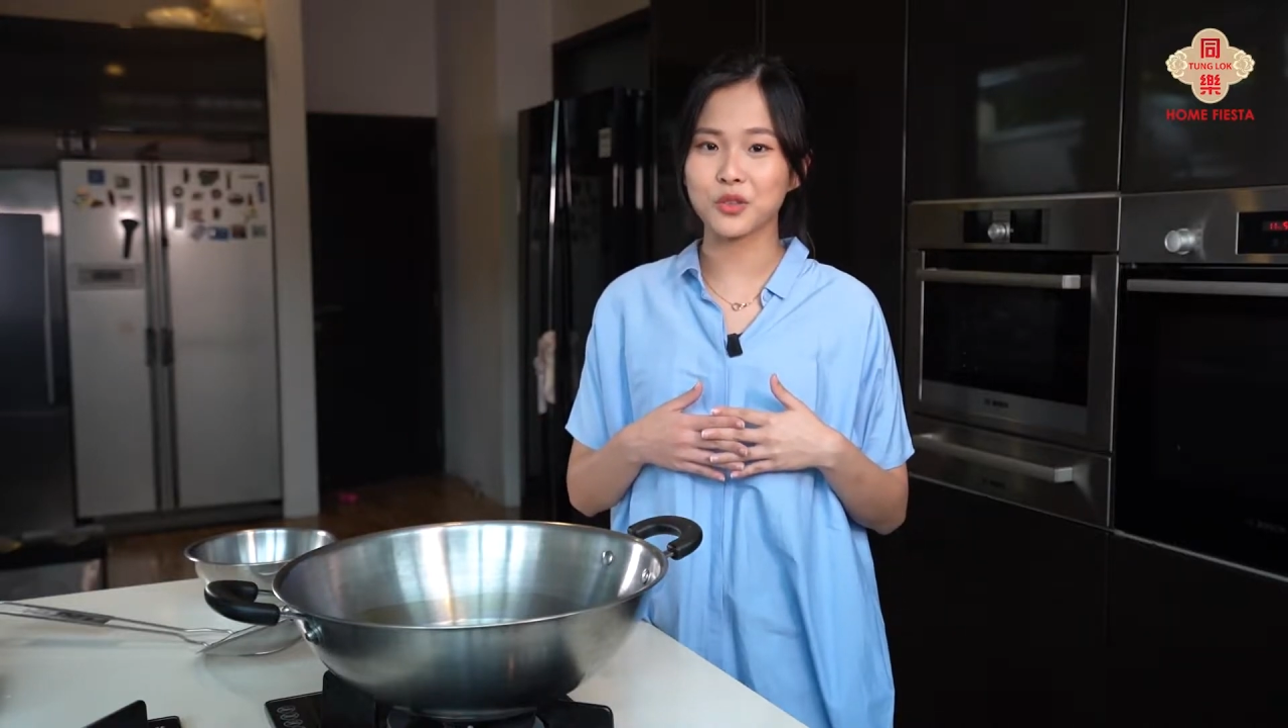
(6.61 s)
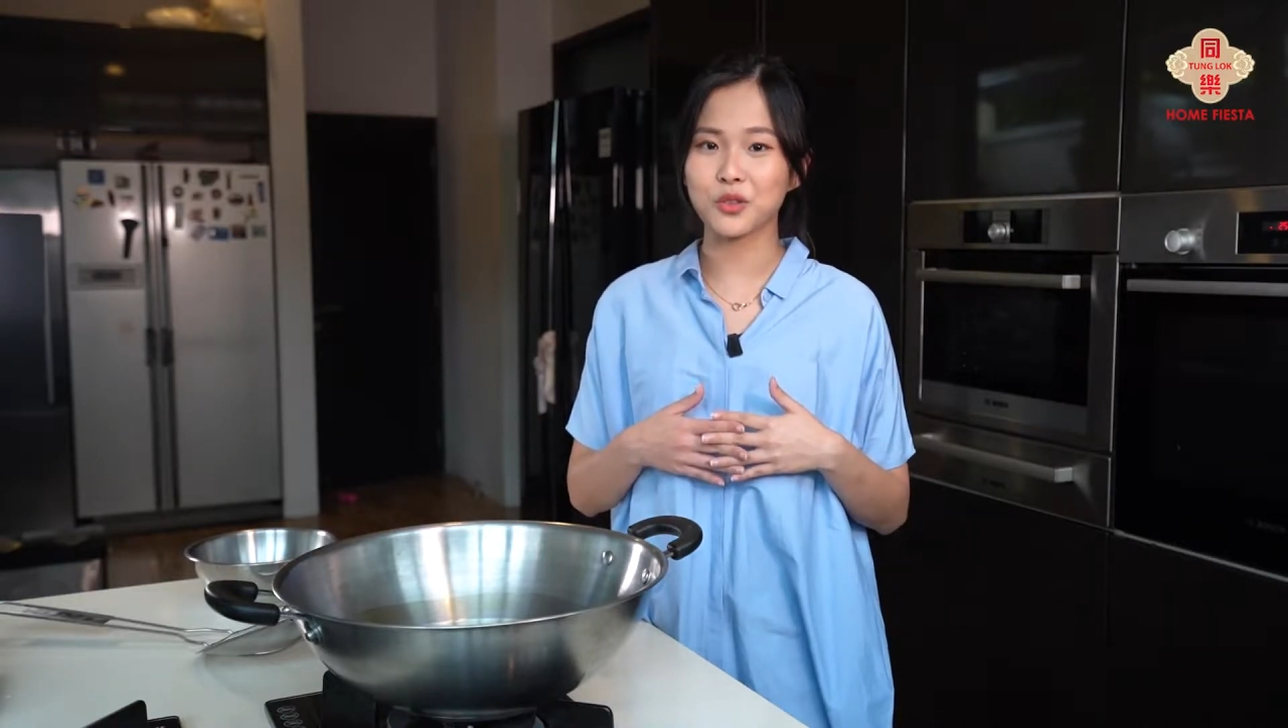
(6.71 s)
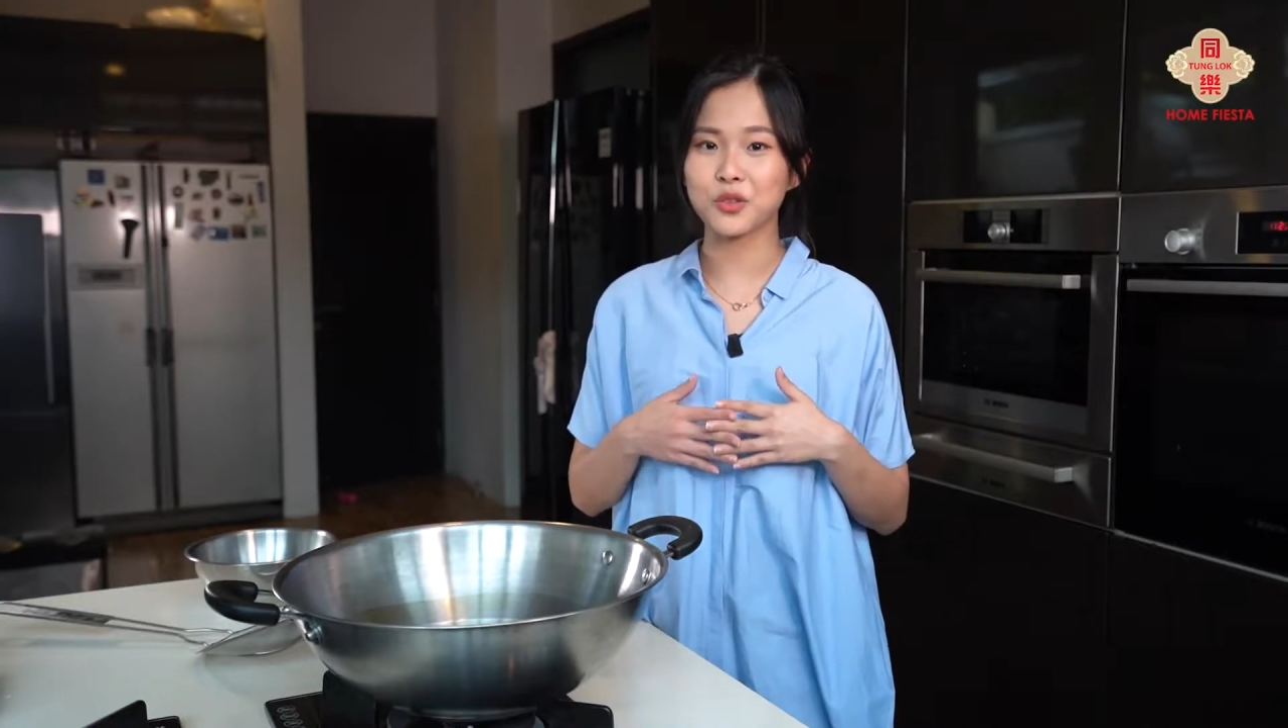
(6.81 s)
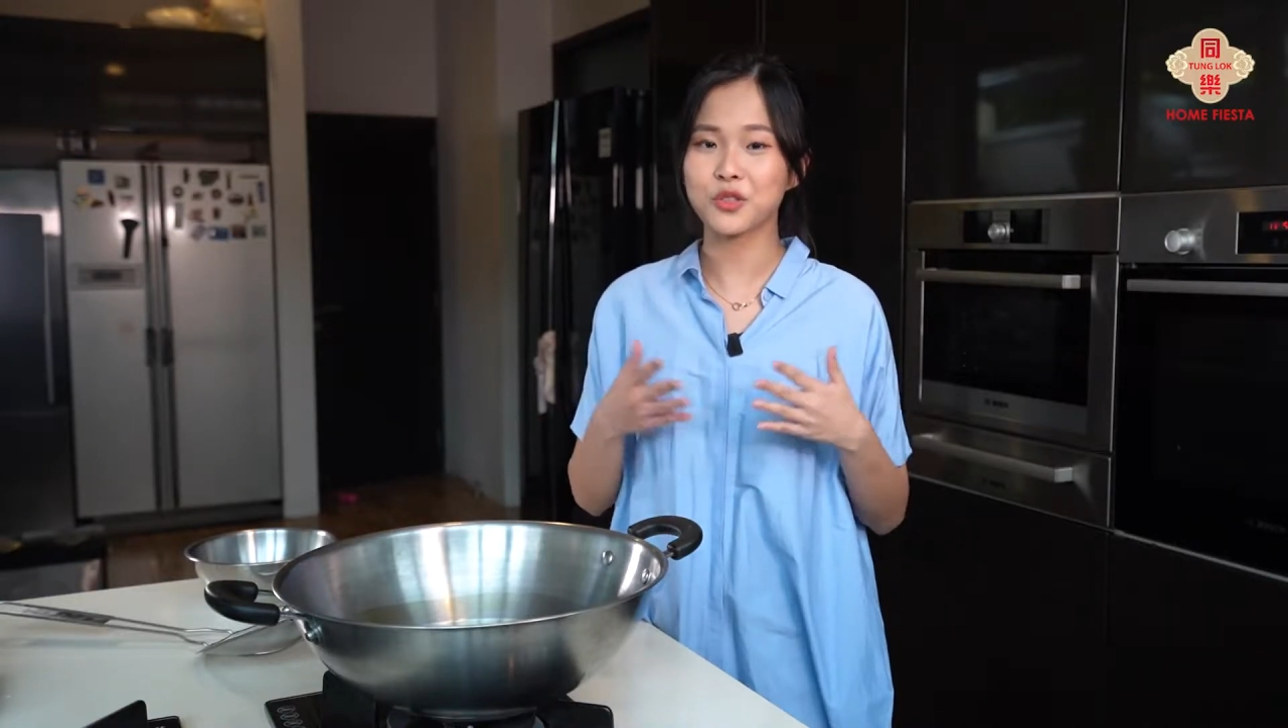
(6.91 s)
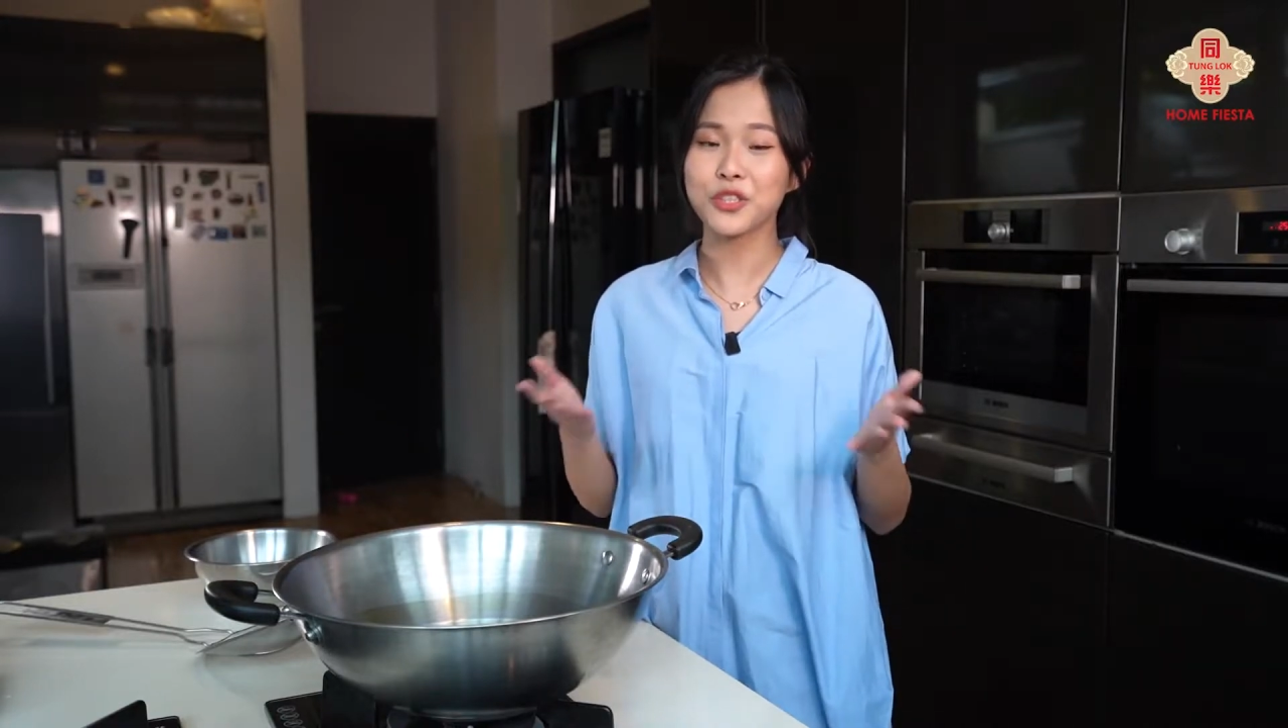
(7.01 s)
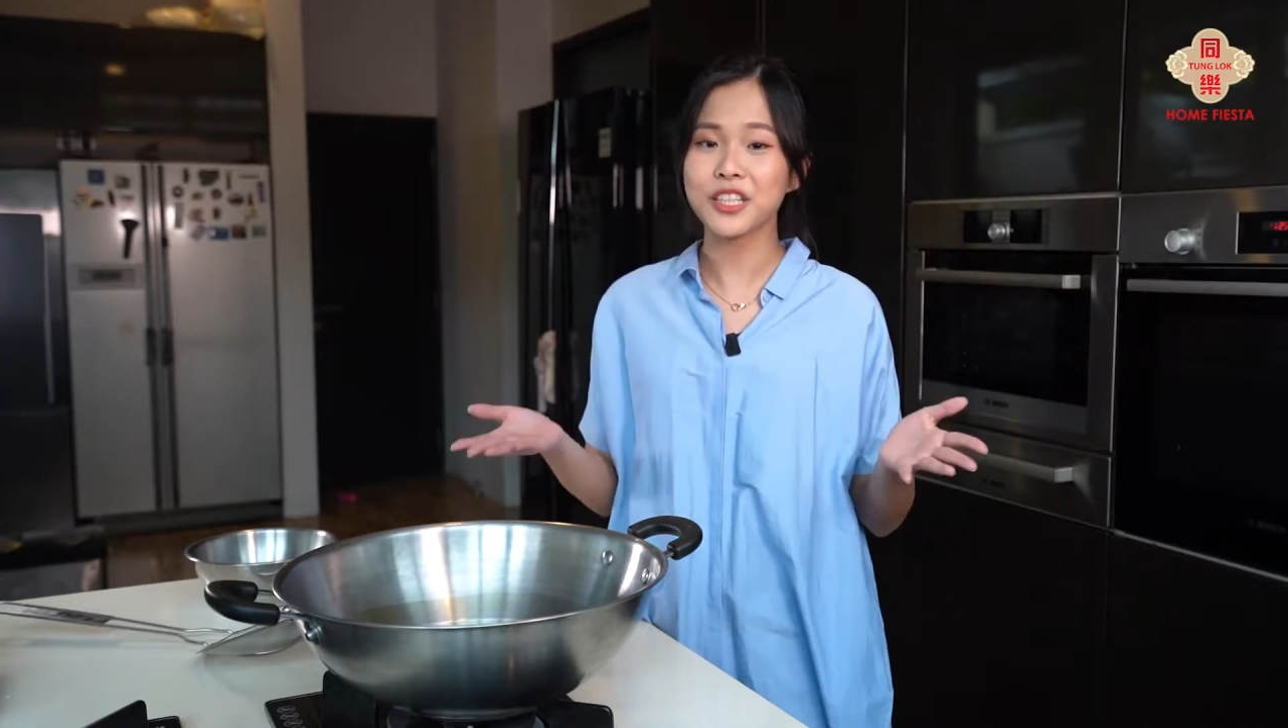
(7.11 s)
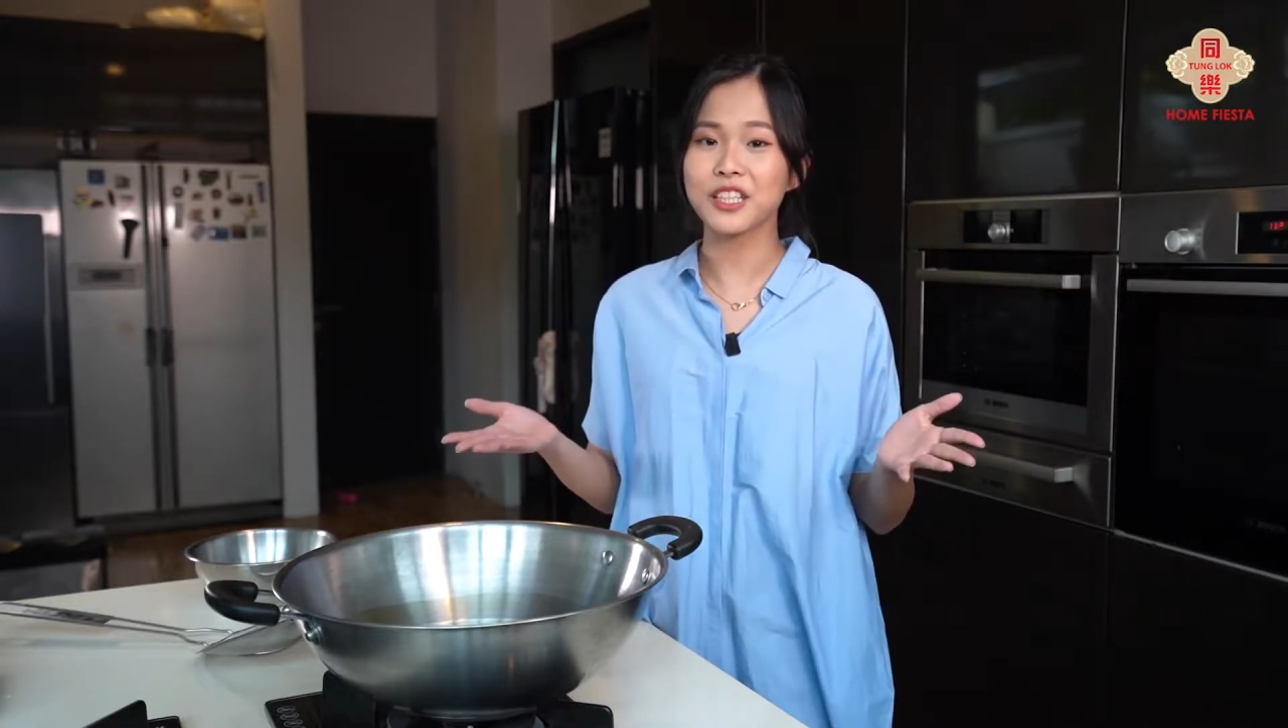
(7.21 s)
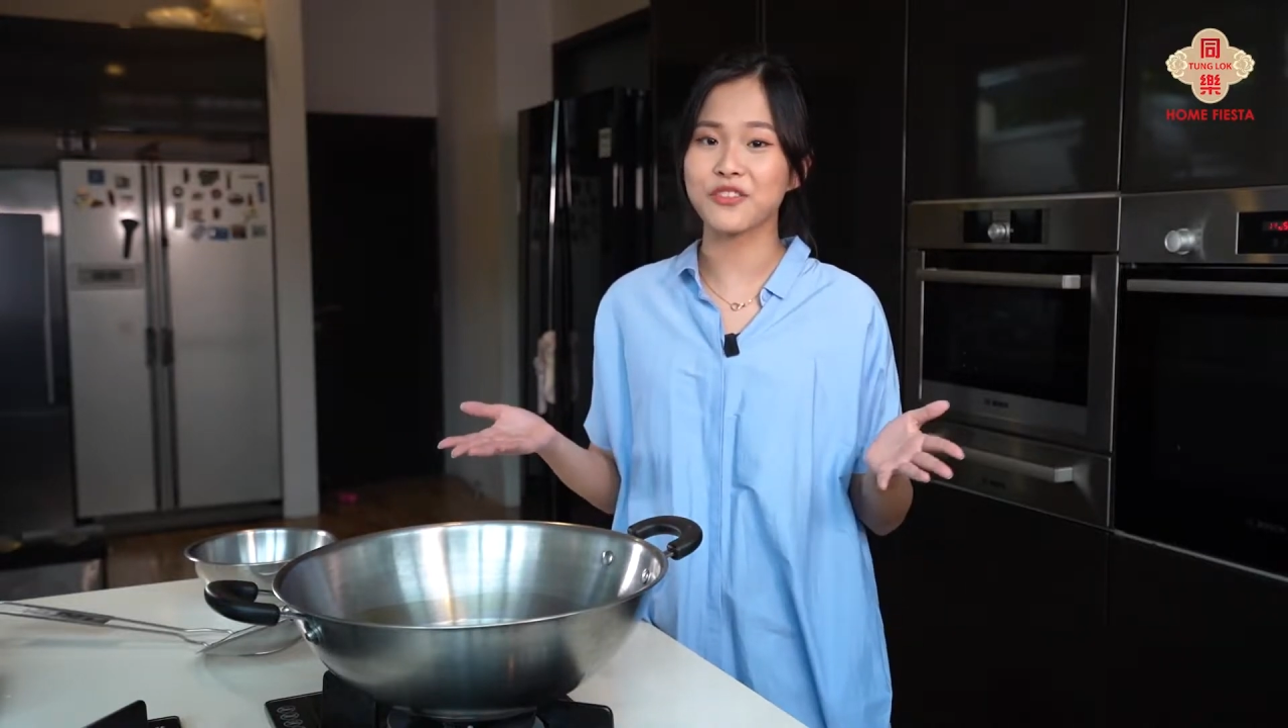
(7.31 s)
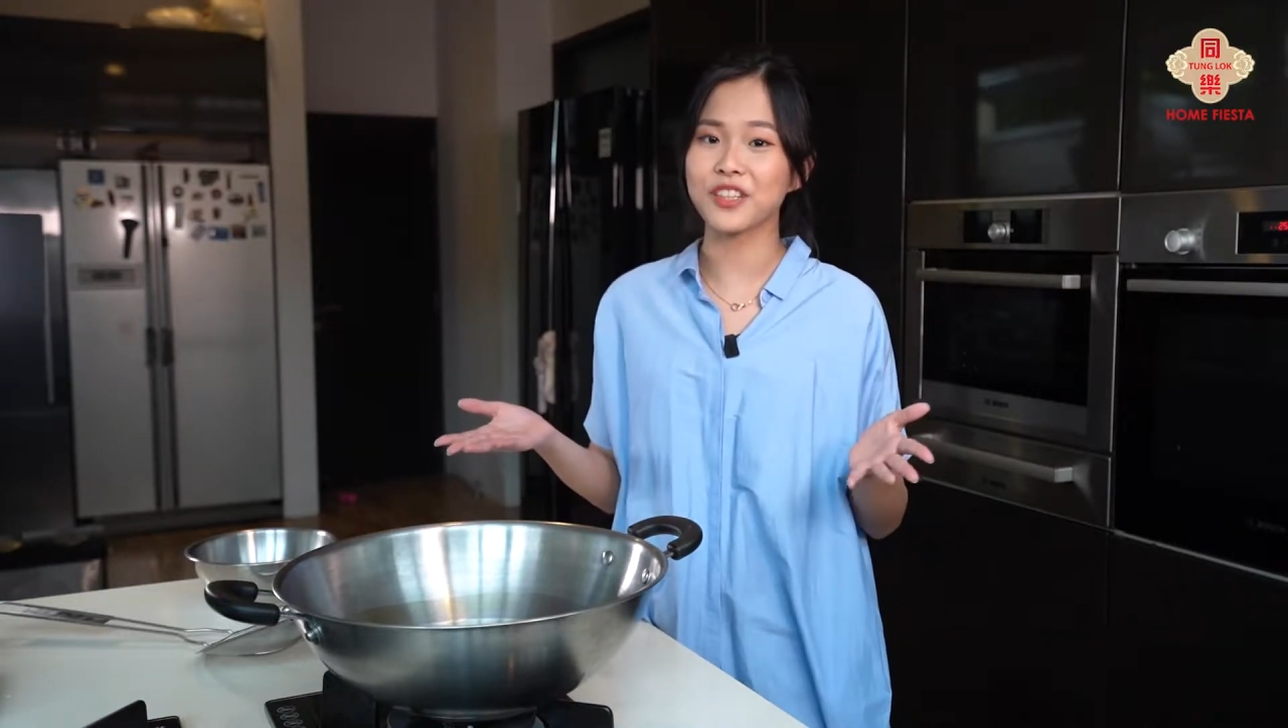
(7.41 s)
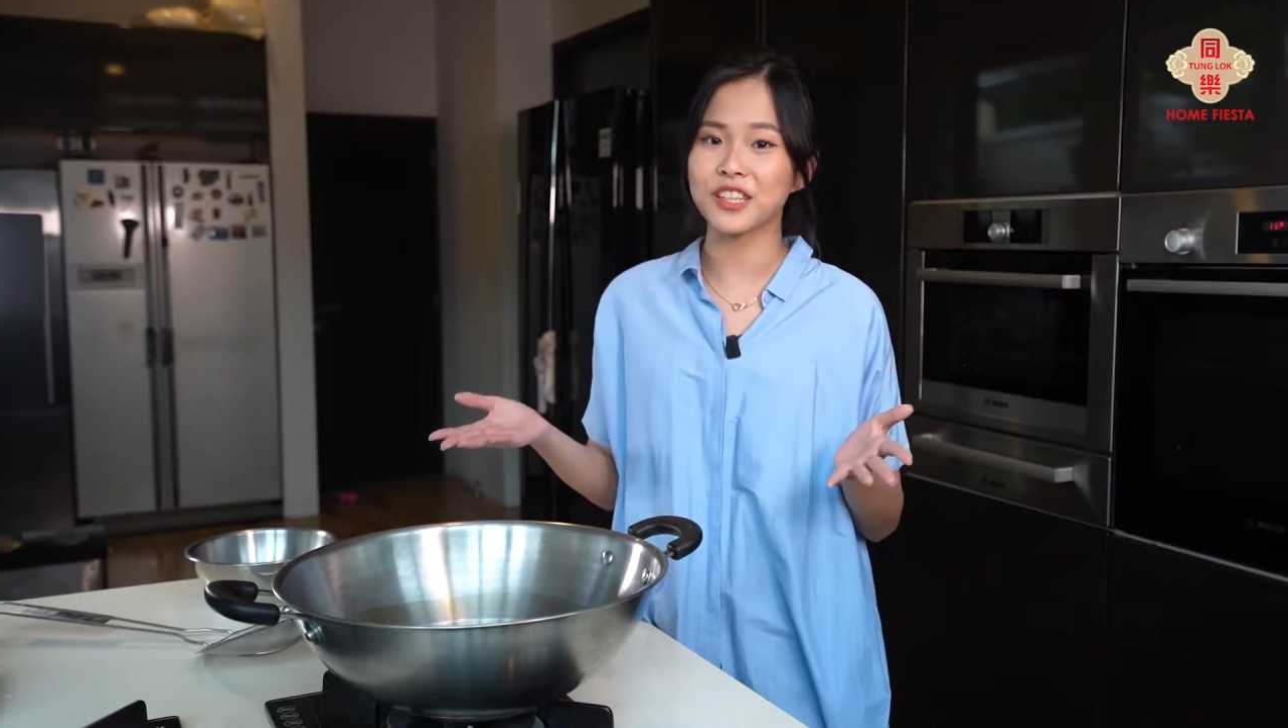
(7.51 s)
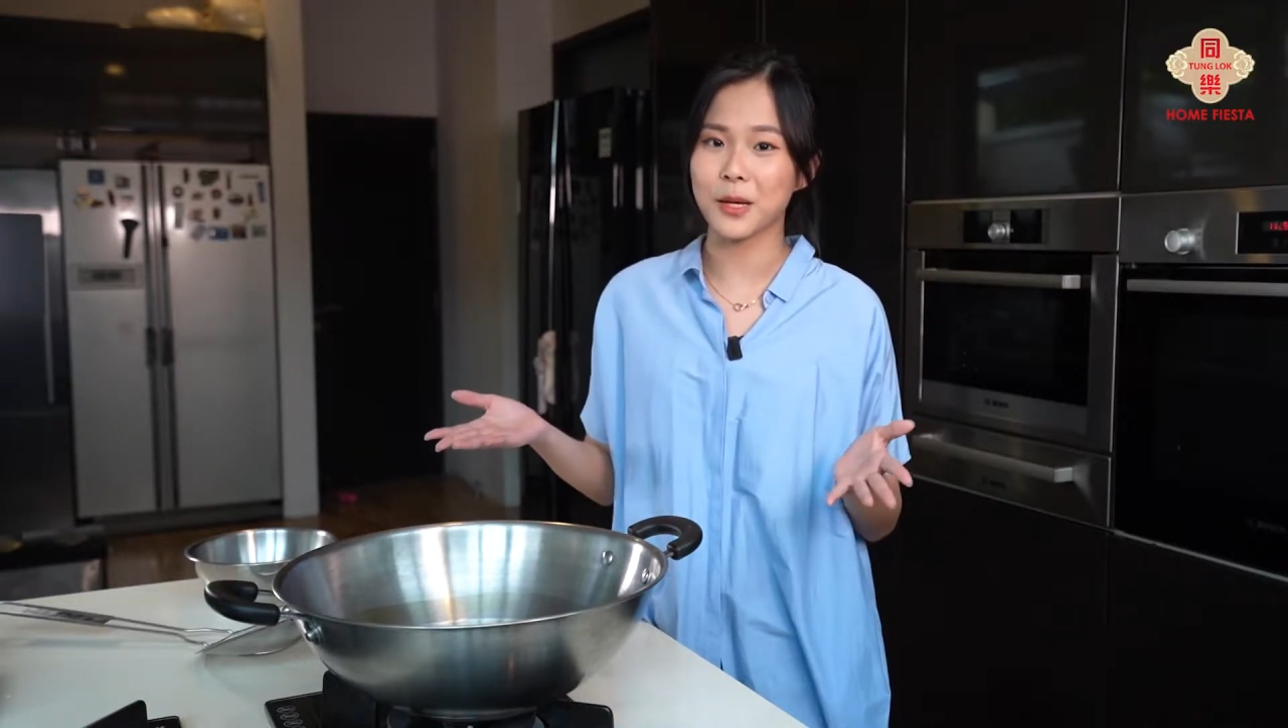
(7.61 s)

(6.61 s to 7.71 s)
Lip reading: cook 3 different